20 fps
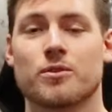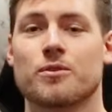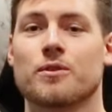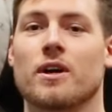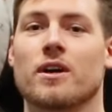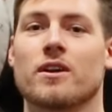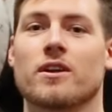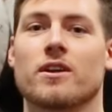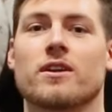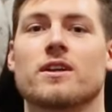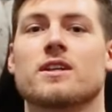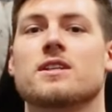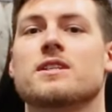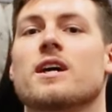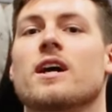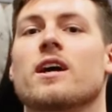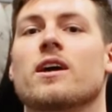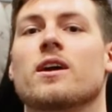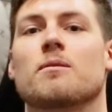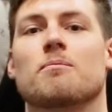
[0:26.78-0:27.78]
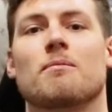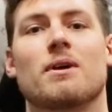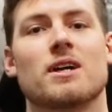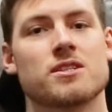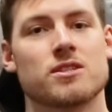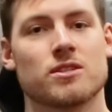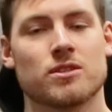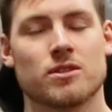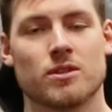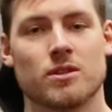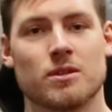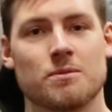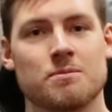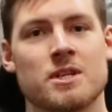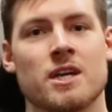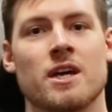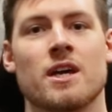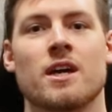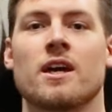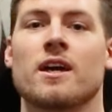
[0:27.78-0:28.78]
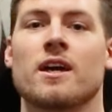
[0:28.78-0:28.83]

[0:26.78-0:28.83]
throughout your entire muscle groups.